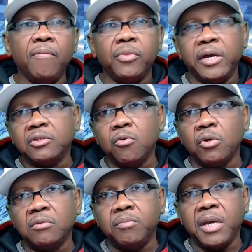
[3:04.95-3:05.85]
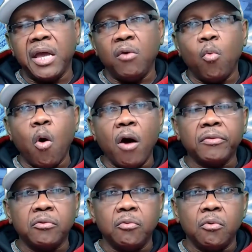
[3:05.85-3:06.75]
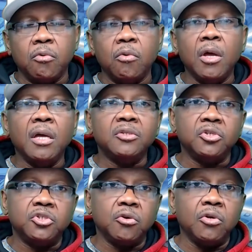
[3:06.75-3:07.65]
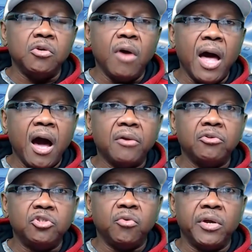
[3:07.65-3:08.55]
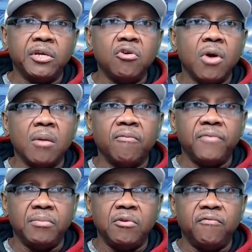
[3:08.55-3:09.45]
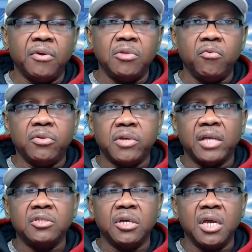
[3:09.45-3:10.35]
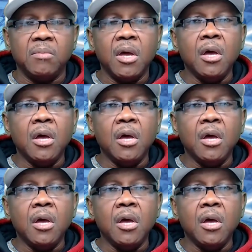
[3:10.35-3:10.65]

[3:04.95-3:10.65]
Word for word: there's going to be a walkthrough to show you how to join Co-op 50/50 with our team.